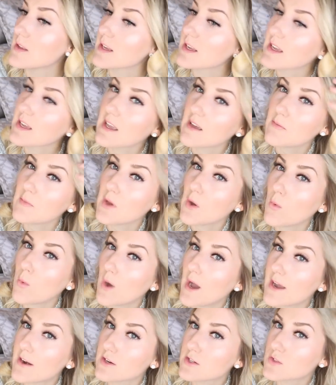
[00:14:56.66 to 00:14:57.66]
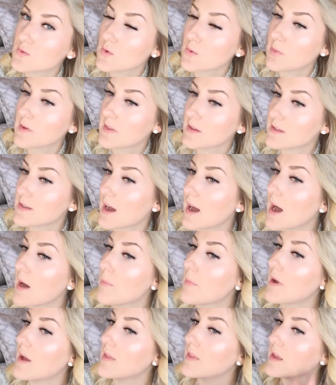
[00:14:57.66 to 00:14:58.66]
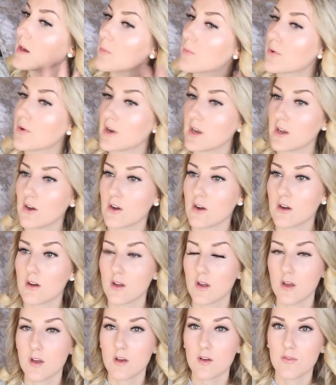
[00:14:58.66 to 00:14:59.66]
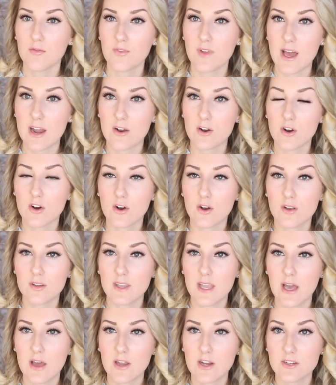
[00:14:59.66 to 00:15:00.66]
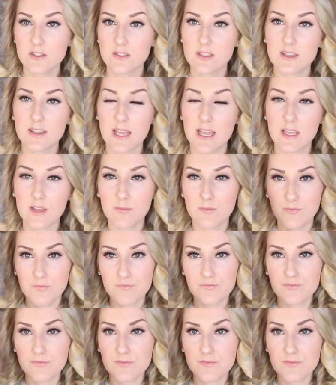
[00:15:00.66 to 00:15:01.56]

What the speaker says: Like it gave me a wider swoop at the top and then a prettier, flatter curl. Now here's the thing.